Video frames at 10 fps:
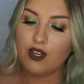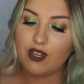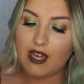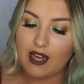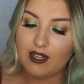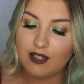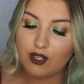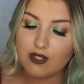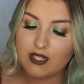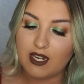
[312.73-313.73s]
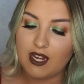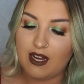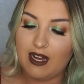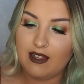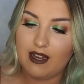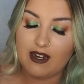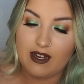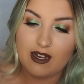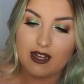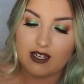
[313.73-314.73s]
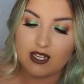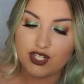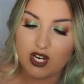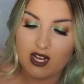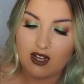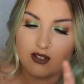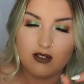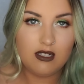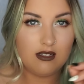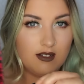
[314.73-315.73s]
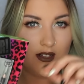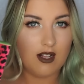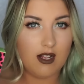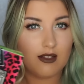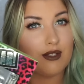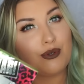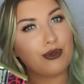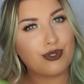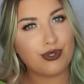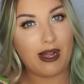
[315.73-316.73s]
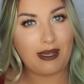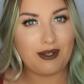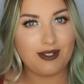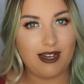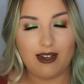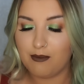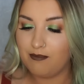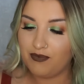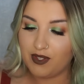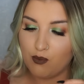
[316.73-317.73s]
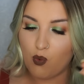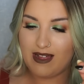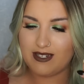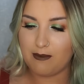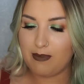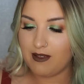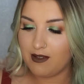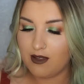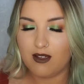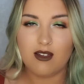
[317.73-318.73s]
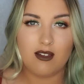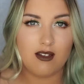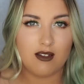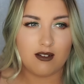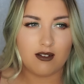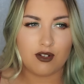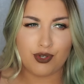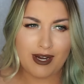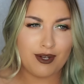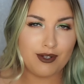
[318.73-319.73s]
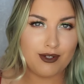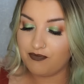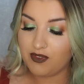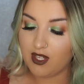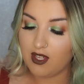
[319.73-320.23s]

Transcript: You get a liquid skinny eyeliner, a kajal, little triangular wind up crayon.